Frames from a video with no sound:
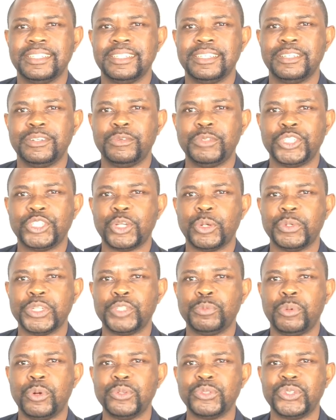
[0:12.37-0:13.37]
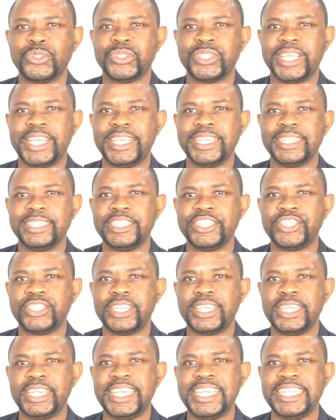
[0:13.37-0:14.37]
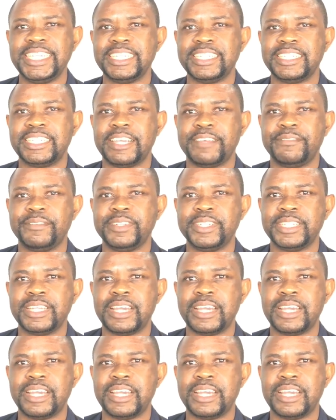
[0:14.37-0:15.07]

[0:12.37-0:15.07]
which corresponds to the English indefinite